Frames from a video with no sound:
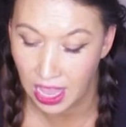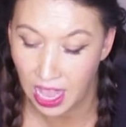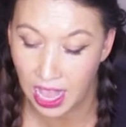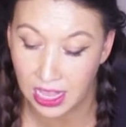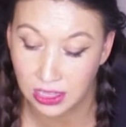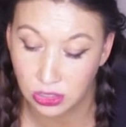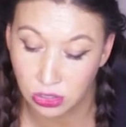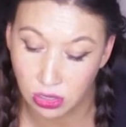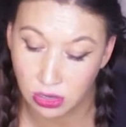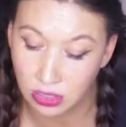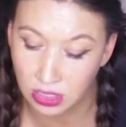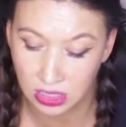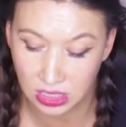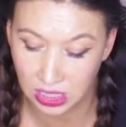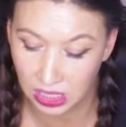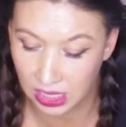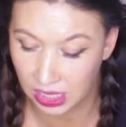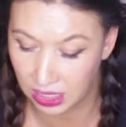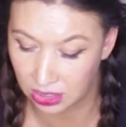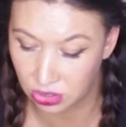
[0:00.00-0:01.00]
as long as
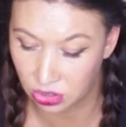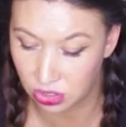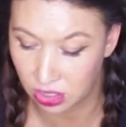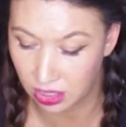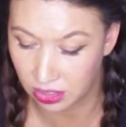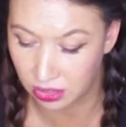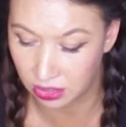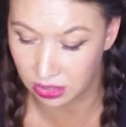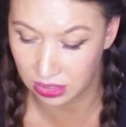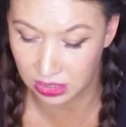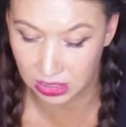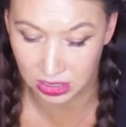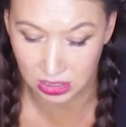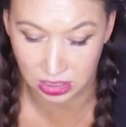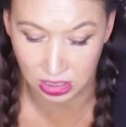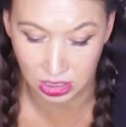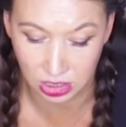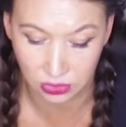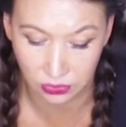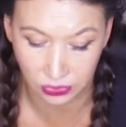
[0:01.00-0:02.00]
the Kickstarter is
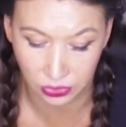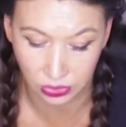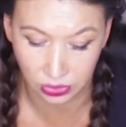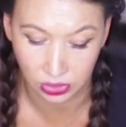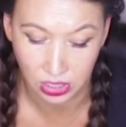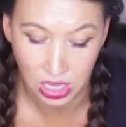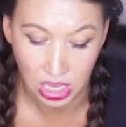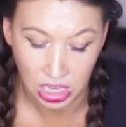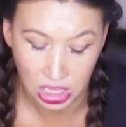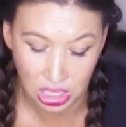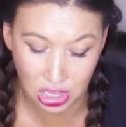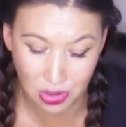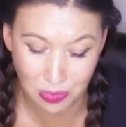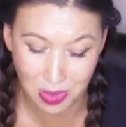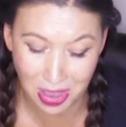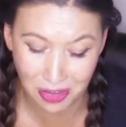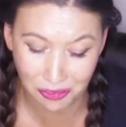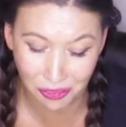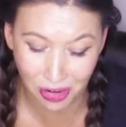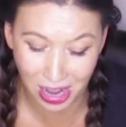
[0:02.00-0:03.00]
successful. You
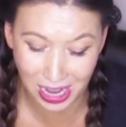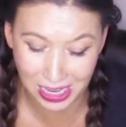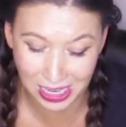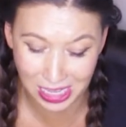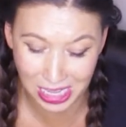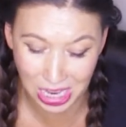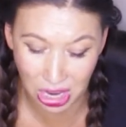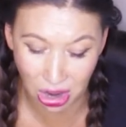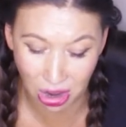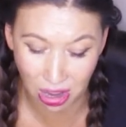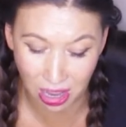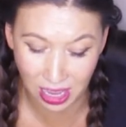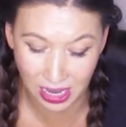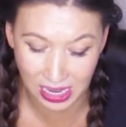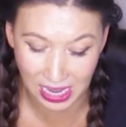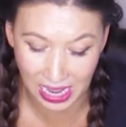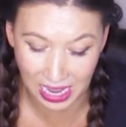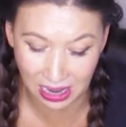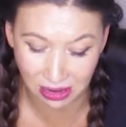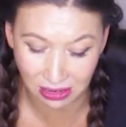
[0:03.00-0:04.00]
may find the
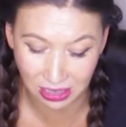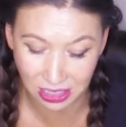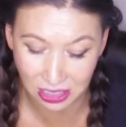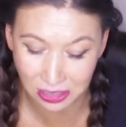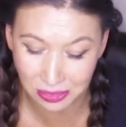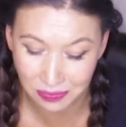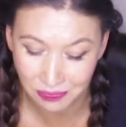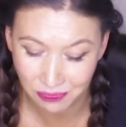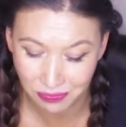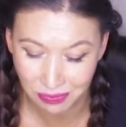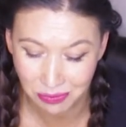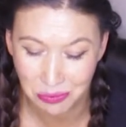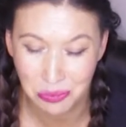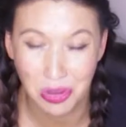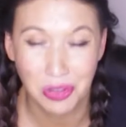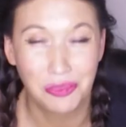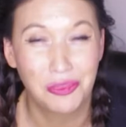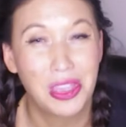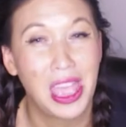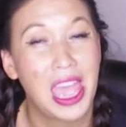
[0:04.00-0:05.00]
odd error,
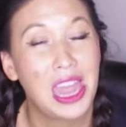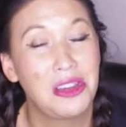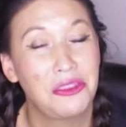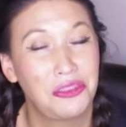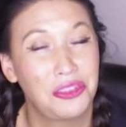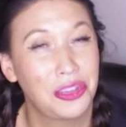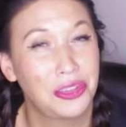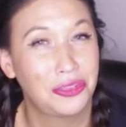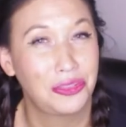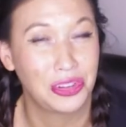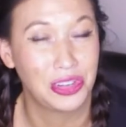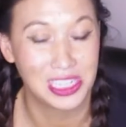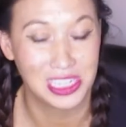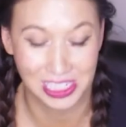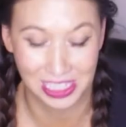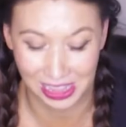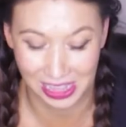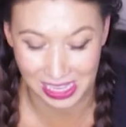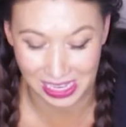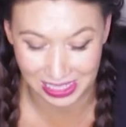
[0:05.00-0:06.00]
but, and feel free
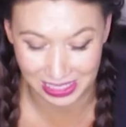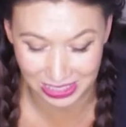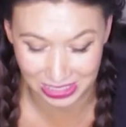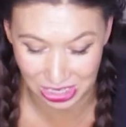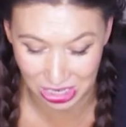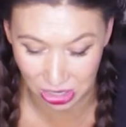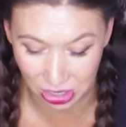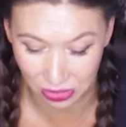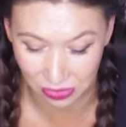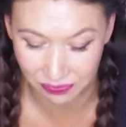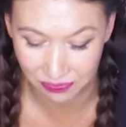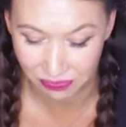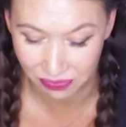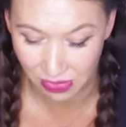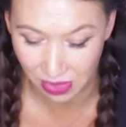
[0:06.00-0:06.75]
to let us know.